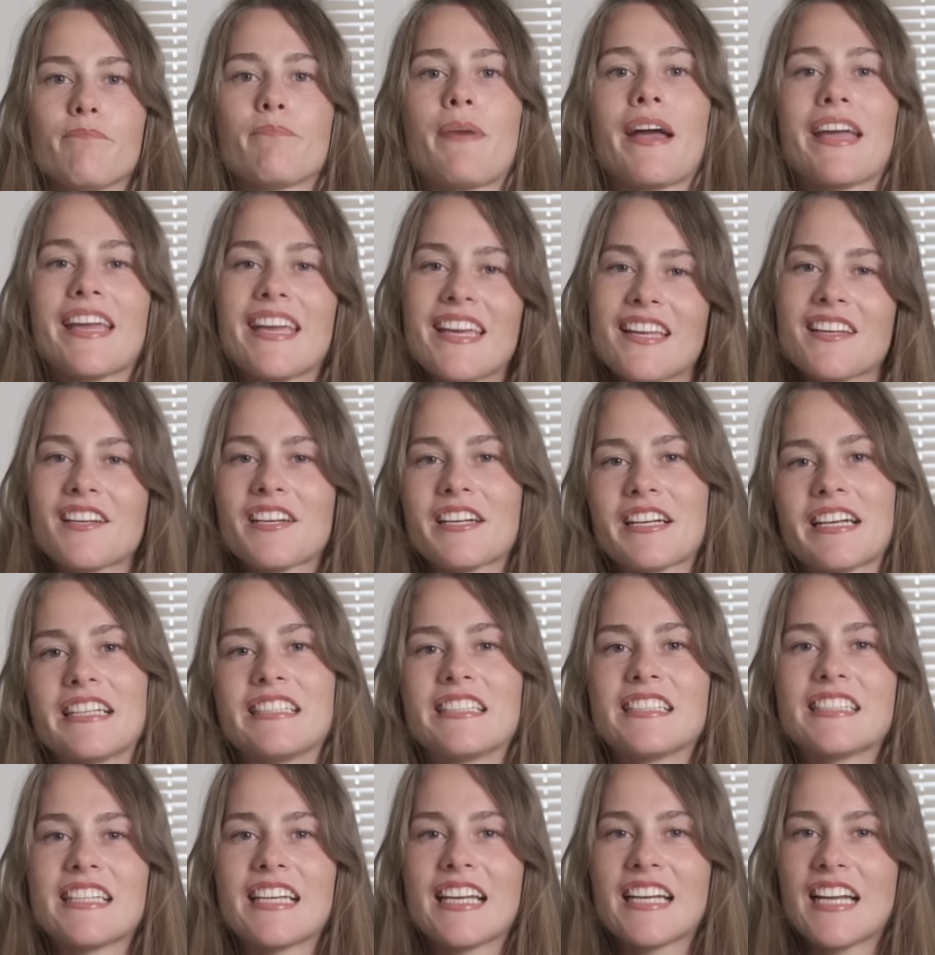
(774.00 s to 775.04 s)
By
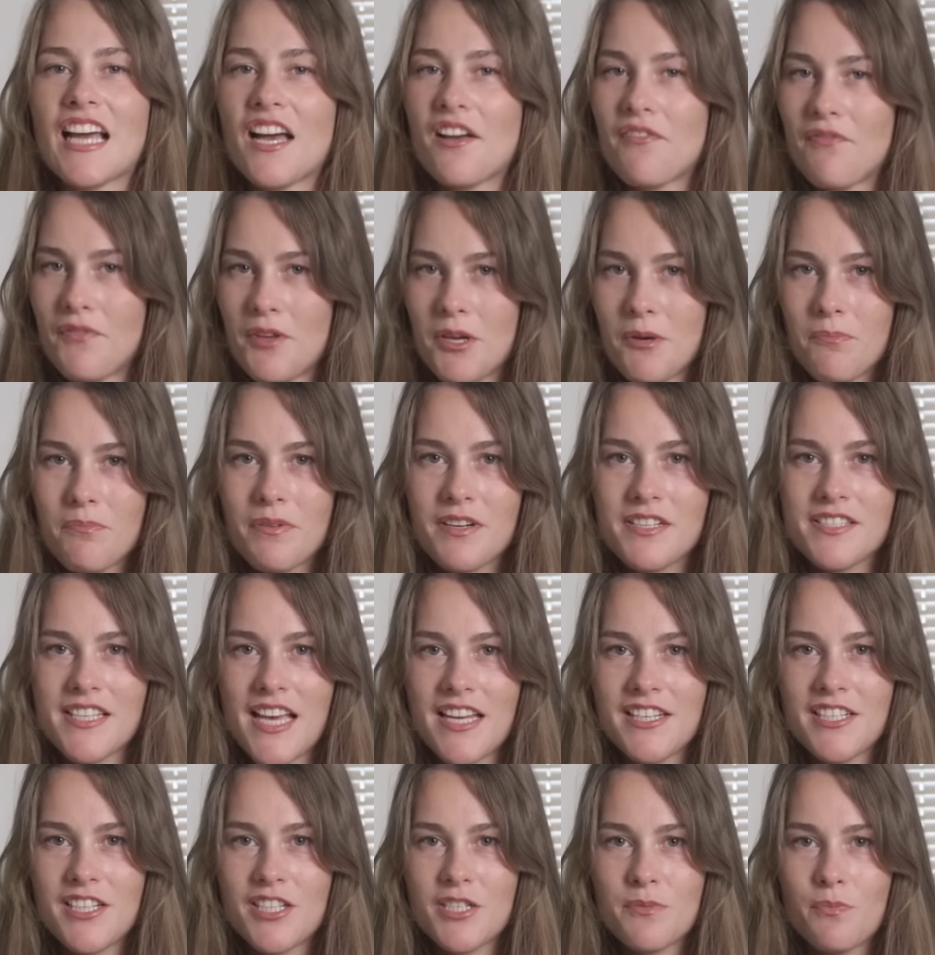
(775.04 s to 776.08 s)
increasing a few
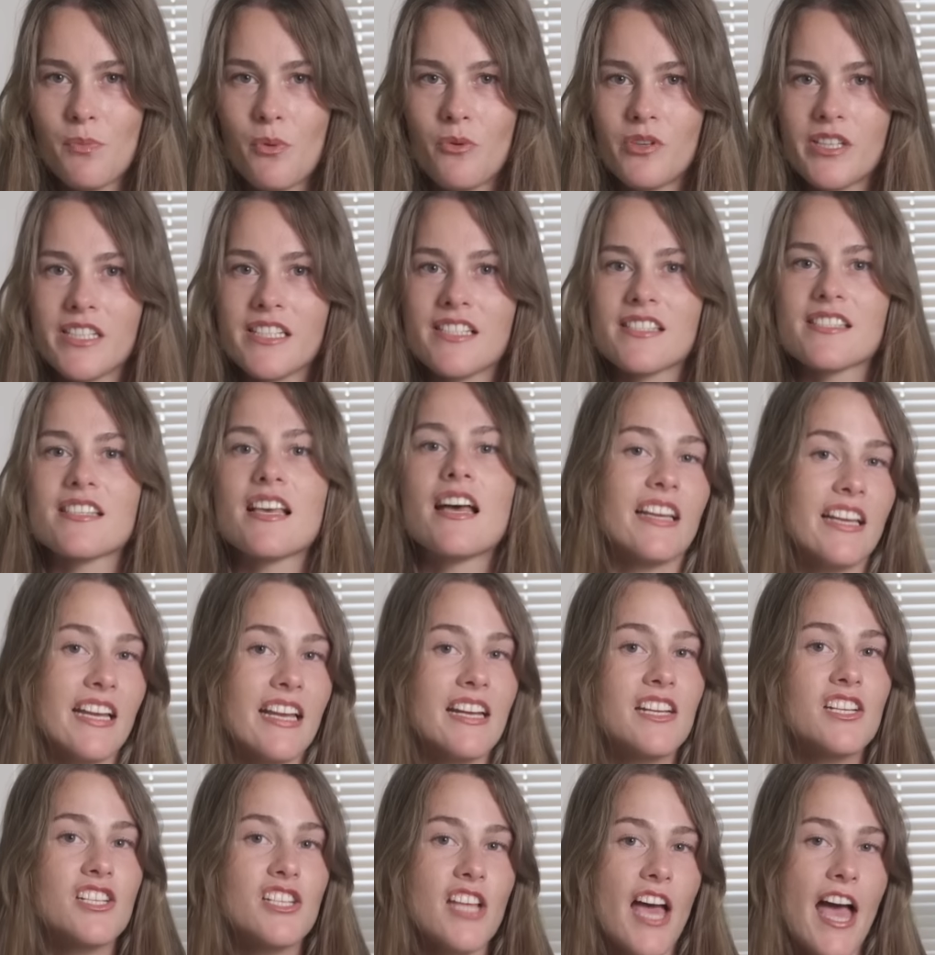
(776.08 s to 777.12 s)
percentage points
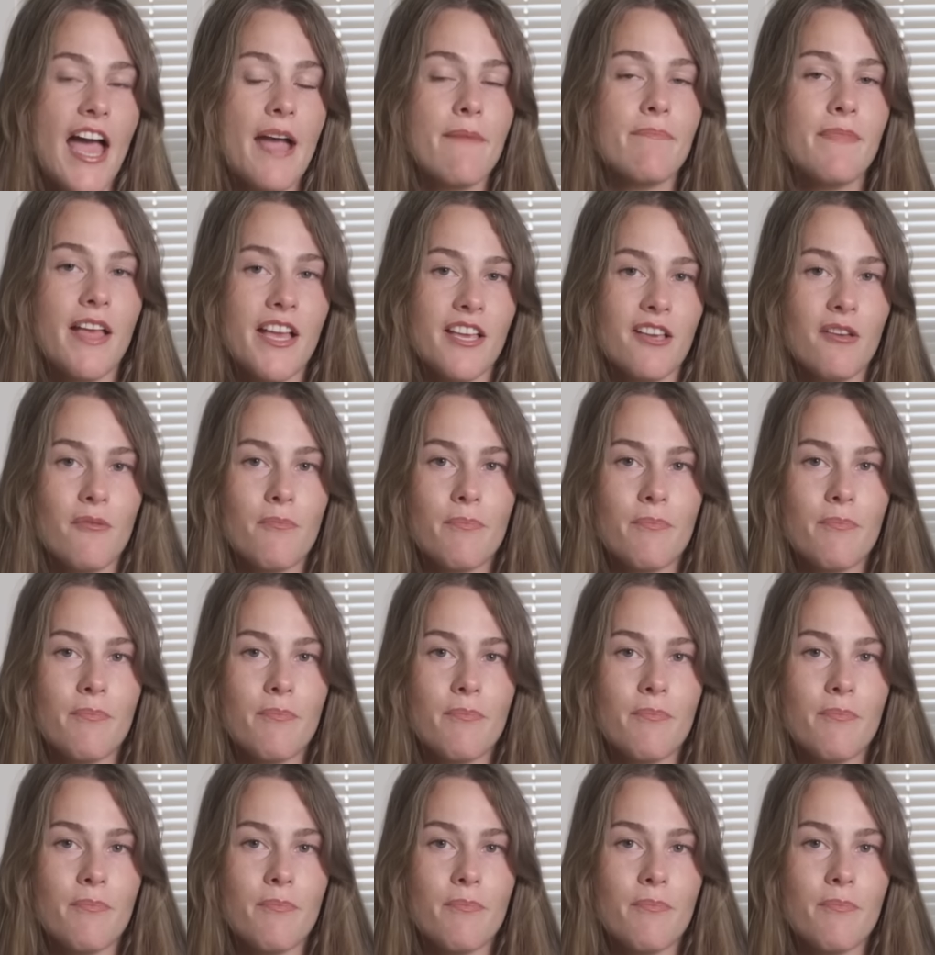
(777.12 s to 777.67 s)
each time that you